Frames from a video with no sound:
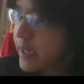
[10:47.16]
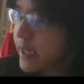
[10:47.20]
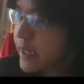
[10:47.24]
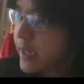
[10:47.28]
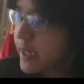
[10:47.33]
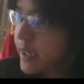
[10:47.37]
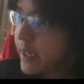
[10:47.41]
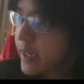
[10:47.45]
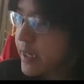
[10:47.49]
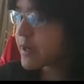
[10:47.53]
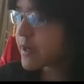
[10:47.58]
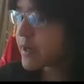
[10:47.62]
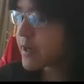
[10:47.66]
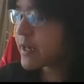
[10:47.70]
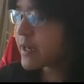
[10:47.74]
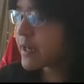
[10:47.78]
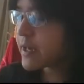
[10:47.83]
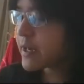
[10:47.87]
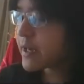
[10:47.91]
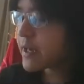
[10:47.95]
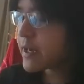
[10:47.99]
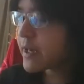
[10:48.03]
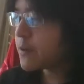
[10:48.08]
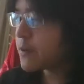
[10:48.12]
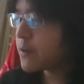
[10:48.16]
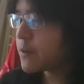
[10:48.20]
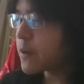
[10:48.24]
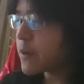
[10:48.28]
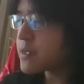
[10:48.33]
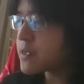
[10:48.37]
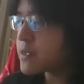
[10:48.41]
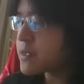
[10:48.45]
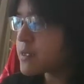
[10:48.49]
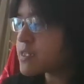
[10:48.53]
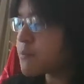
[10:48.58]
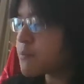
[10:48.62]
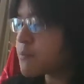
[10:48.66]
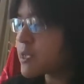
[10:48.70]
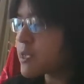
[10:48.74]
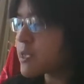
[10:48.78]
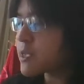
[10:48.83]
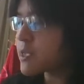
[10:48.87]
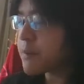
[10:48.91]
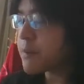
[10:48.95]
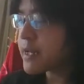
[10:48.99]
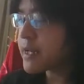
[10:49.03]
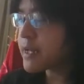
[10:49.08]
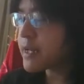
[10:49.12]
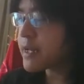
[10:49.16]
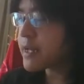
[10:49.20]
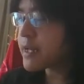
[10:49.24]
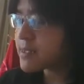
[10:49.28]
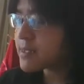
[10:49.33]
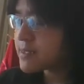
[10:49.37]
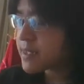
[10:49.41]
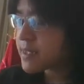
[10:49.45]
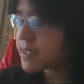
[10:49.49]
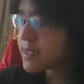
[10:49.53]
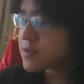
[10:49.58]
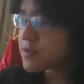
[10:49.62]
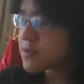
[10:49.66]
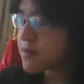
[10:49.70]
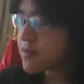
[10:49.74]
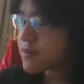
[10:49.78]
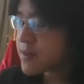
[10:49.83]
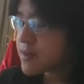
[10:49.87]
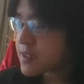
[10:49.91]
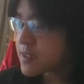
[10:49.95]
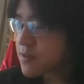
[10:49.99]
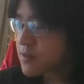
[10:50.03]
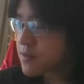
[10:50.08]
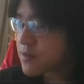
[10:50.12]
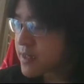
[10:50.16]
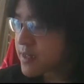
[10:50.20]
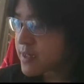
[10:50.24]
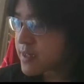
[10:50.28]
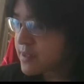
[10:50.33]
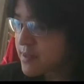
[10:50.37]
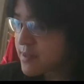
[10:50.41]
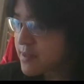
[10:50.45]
if I, well, just multiply this inside. So this one is still the